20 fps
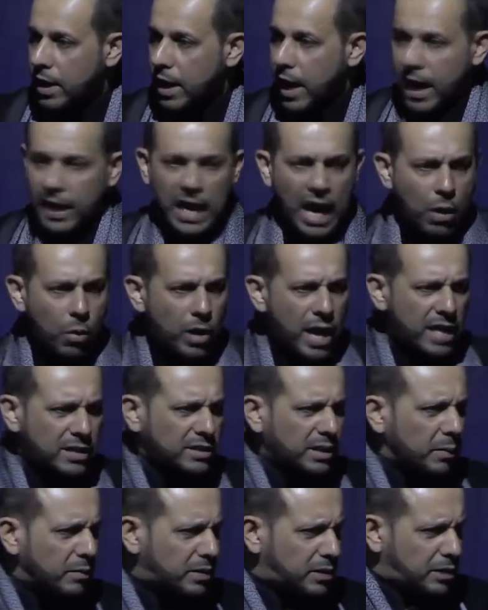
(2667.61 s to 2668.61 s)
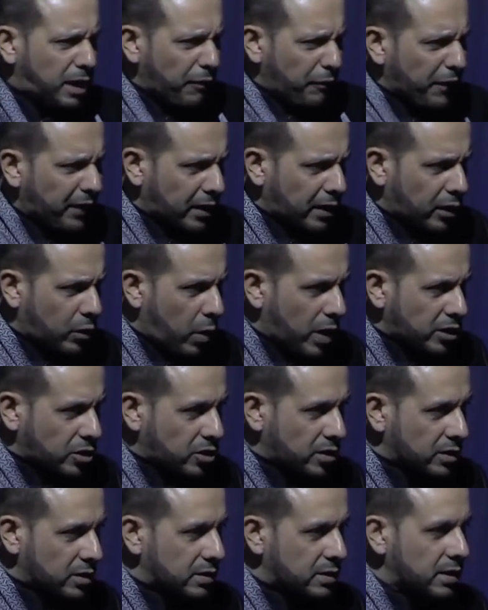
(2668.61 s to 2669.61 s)
And I would ask them difficult
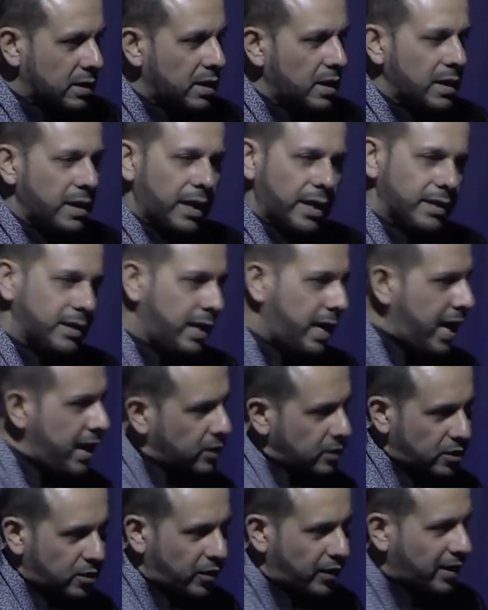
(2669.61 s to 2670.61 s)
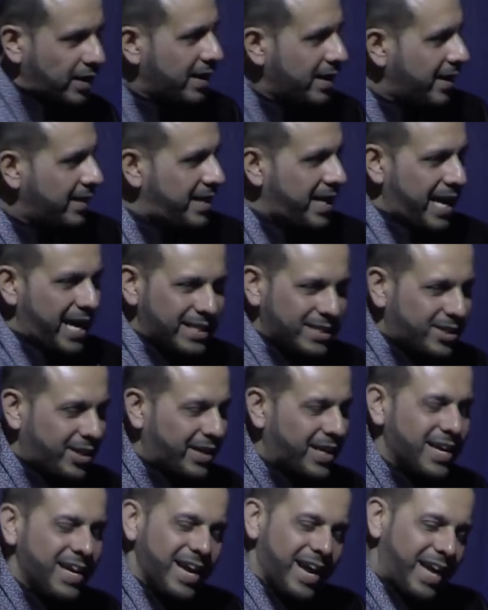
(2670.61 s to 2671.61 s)
questions, and they're answering, and they're
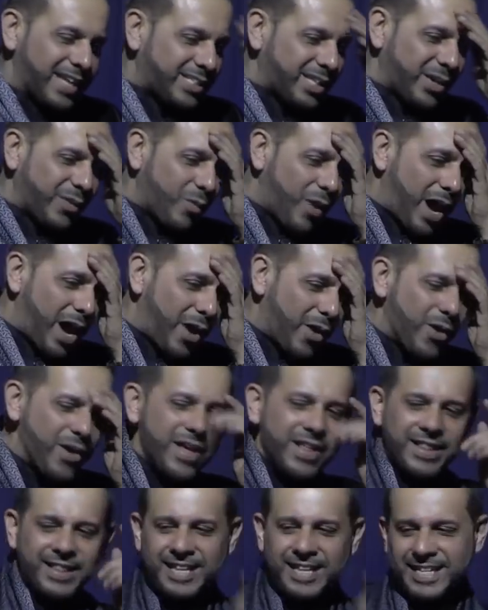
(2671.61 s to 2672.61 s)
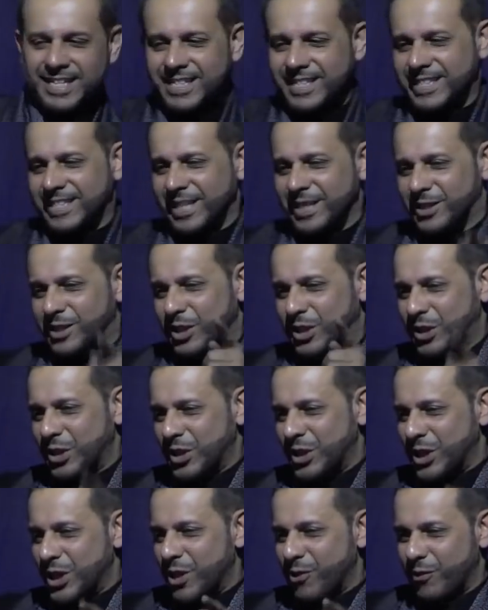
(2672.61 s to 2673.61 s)
answering. I said, wow, this is the
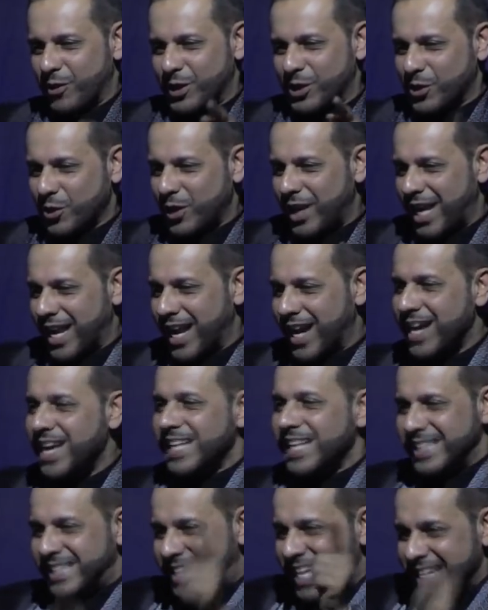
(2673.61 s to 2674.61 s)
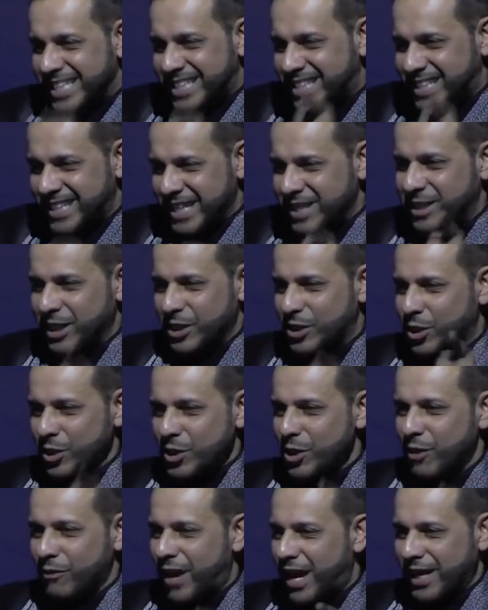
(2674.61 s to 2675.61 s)
sunnah of Rasulullah. This is the
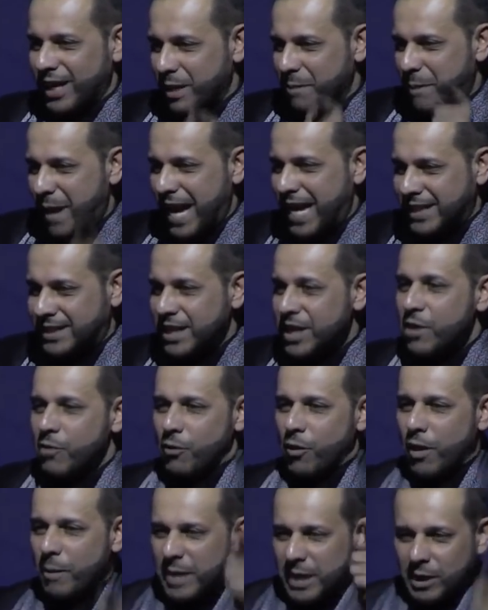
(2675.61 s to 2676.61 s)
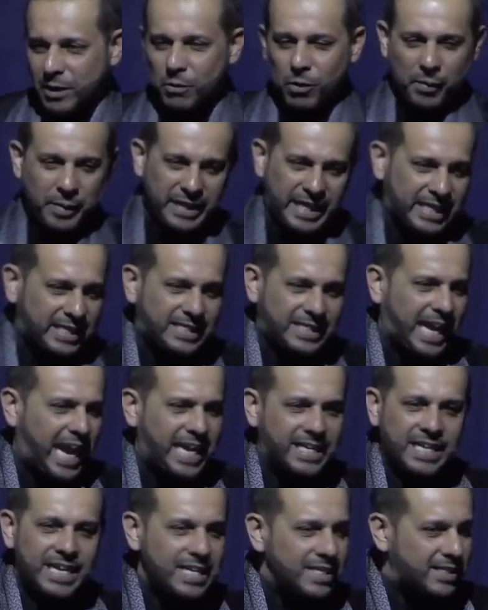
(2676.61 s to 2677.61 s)
sunnah of Ahlul Bayt. Wa Amir al-Mu'mineen
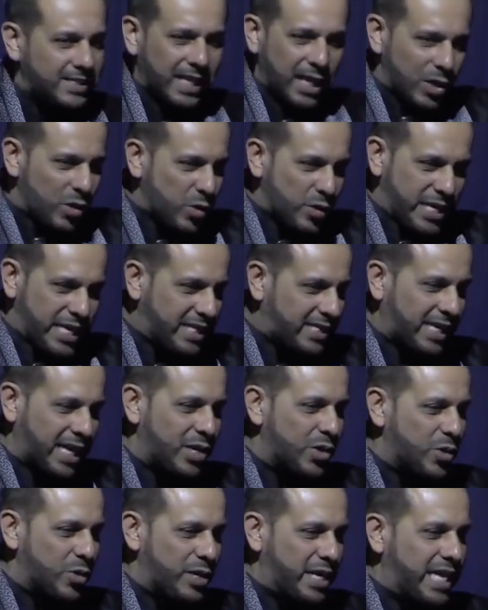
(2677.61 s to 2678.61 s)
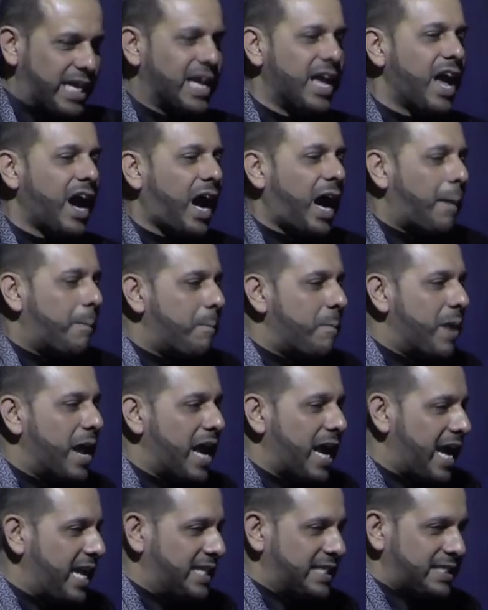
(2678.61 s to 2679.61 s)
said, Saluni, saluni,
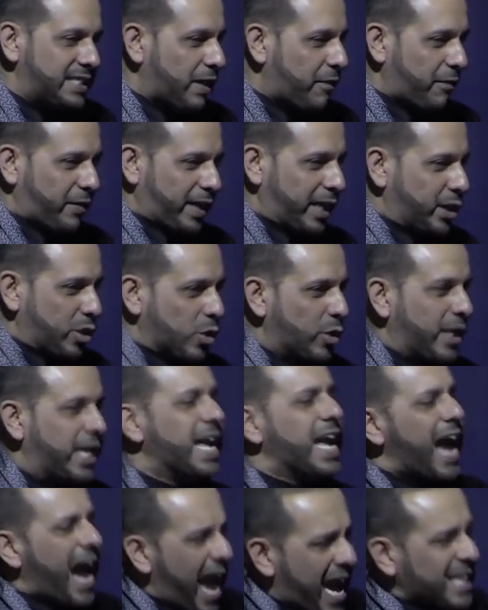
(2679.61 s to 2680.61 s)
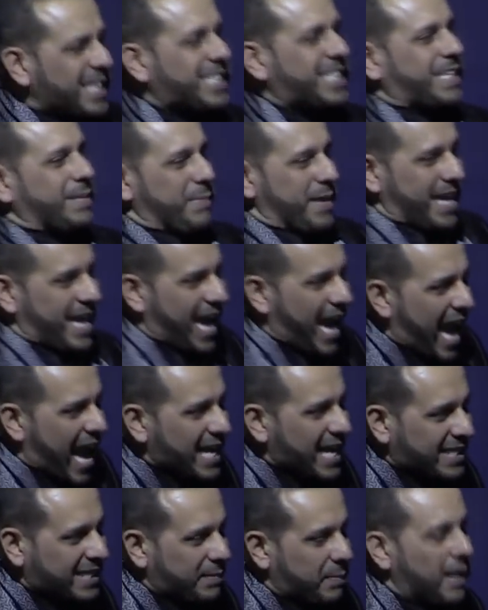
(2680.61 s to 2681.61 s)
qabla an tafqiduni. Ask me,
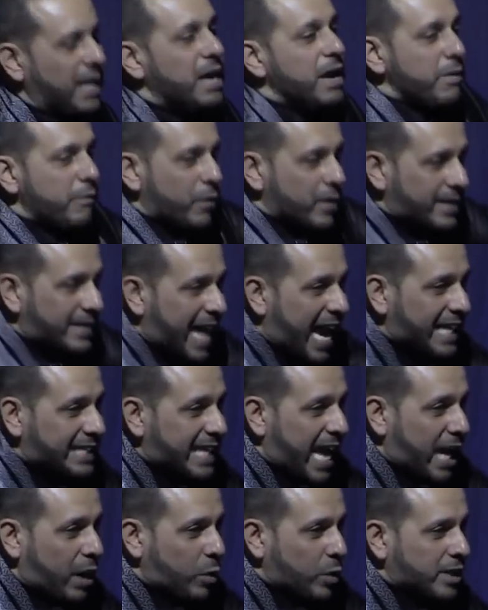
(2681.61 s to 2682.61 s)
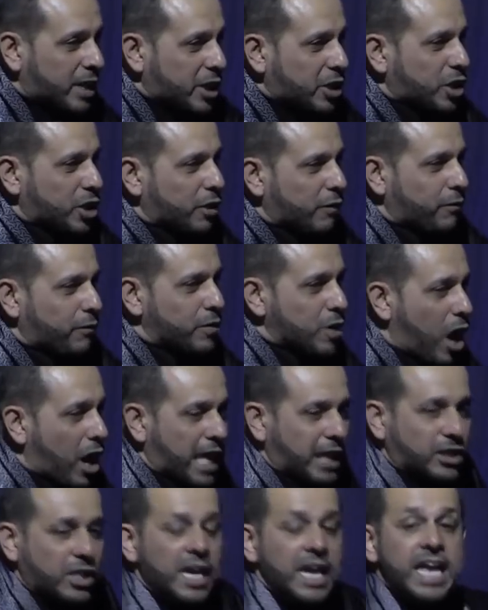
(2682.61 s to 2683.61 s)
ask me. For that acquisition of
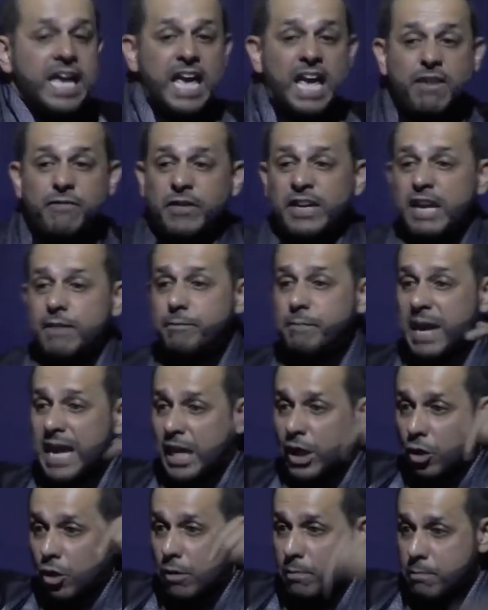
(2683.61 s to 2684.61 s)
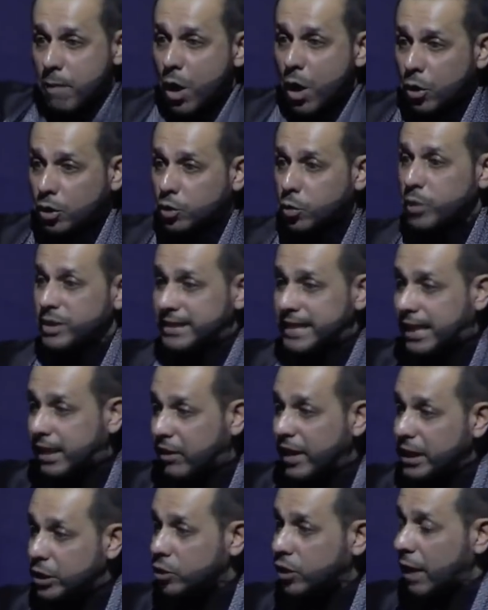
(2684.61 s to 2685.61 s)
knowledge, even if Malakul Maut was
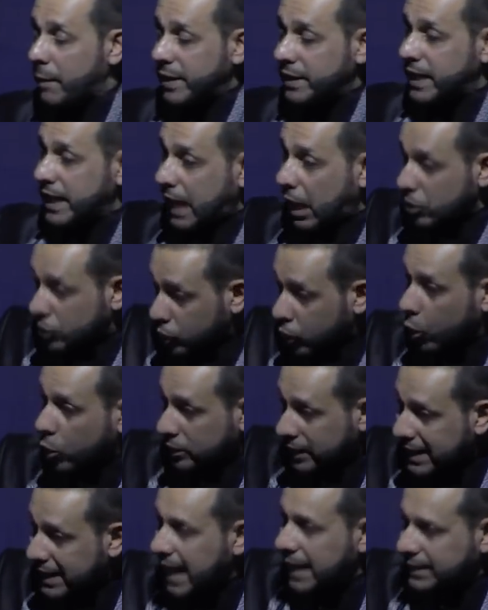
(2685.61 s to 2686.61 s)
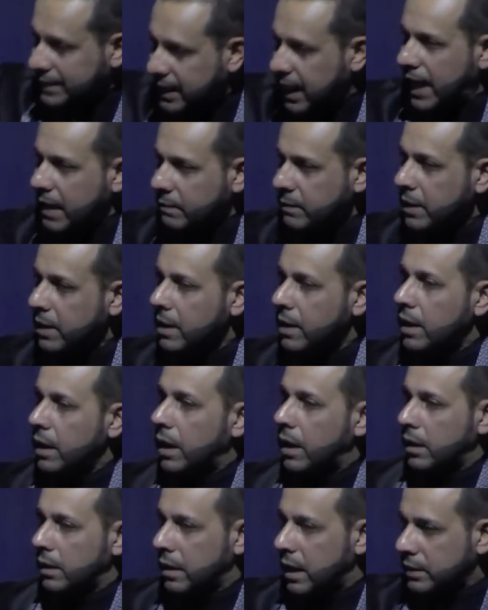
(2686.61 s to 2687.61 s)
decreed to come and take our souls at that time,
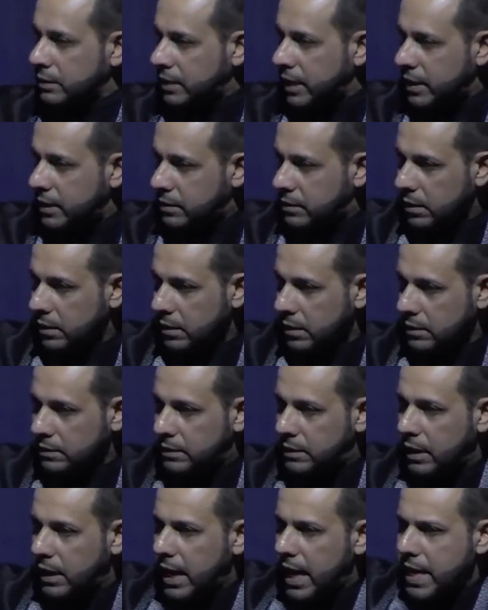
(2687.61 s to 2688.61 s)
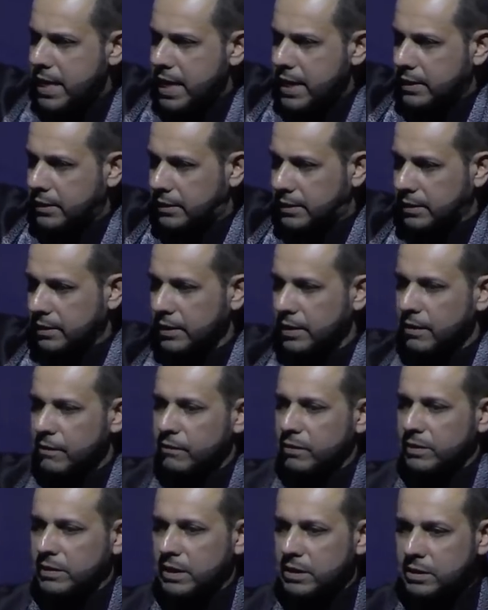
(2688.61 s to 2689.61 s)
Allah says, delay it
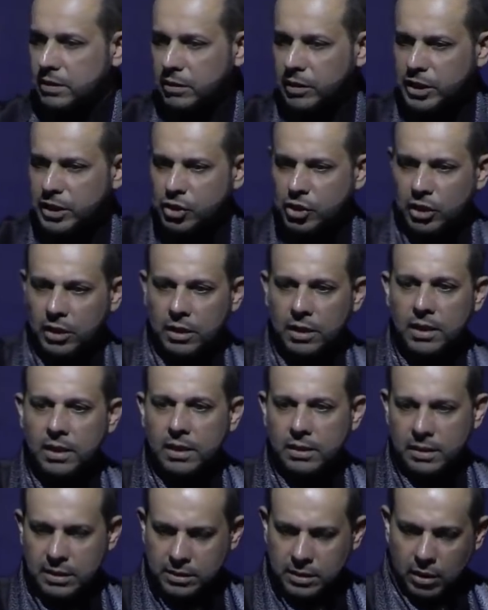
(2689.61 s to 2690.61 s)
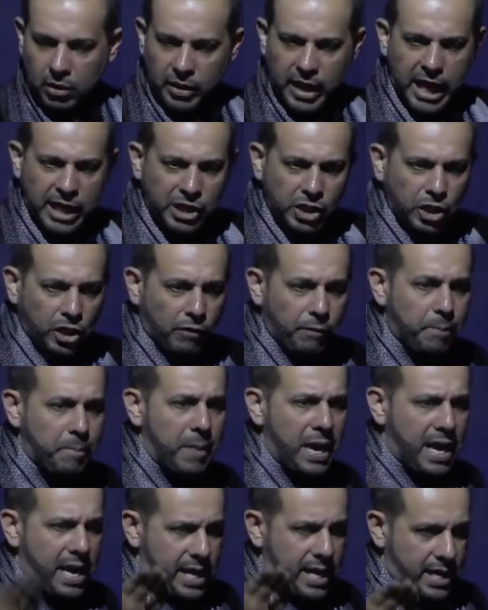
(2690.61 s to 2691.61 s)
For this creature, this creation of
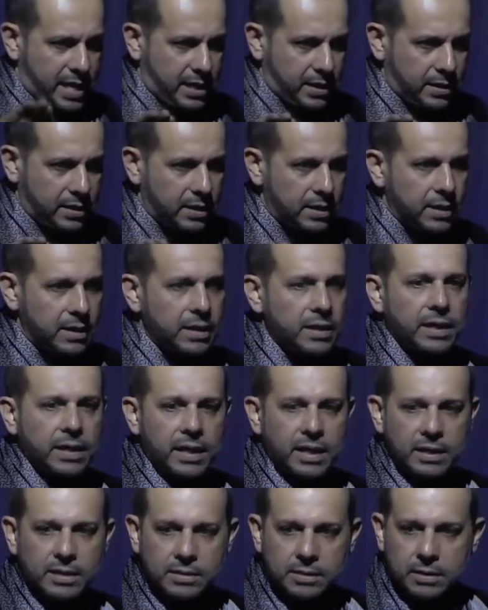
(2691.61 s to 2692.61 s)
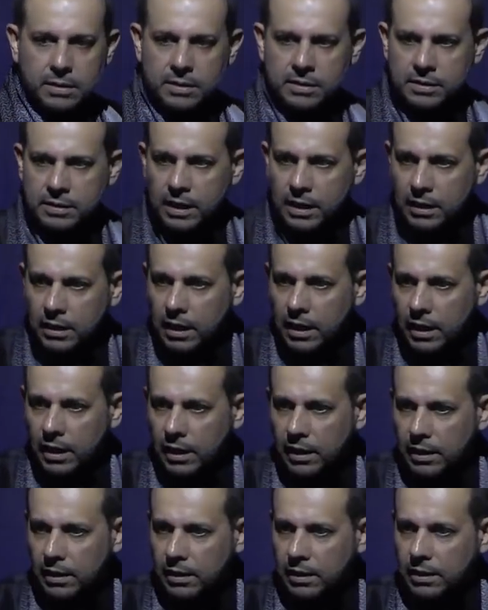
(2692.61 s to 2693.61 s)
mine is
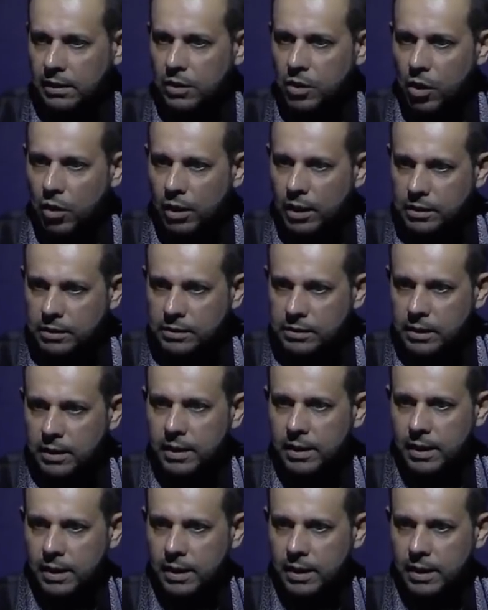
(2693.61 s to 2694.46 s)
seeking knowledge.